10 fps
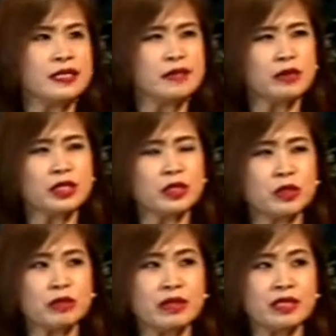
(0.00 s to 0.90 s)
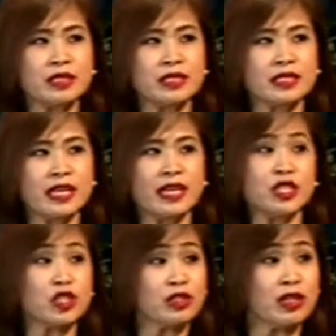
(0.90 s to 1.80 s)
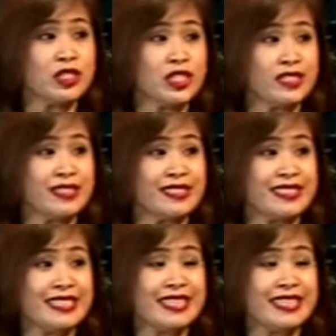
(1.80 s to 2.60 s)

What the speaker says: there was no real selling structure